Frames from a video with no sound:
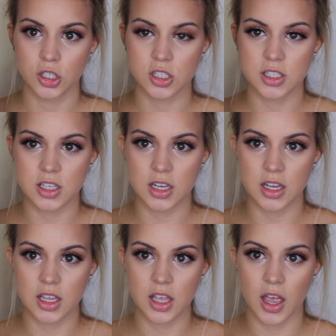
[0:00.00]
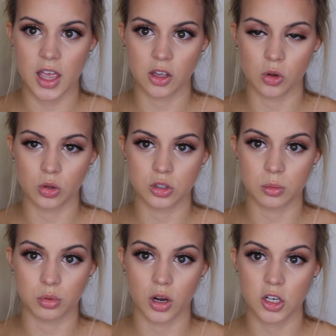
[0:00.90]
skinny
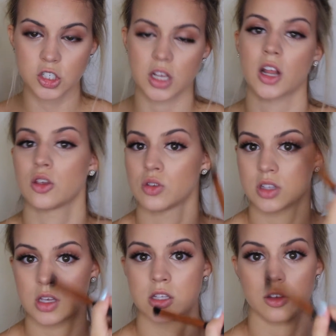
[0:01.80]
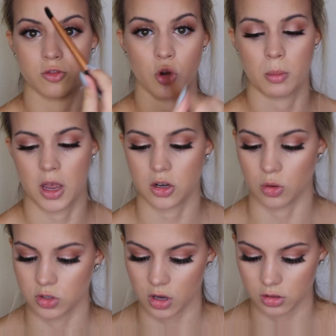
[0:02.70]
angled brush, and I use this for my
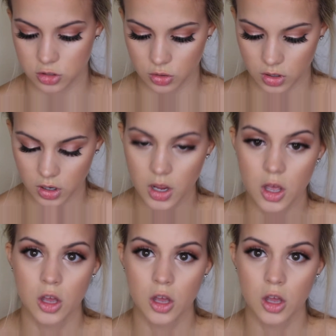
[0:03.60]
nose contour.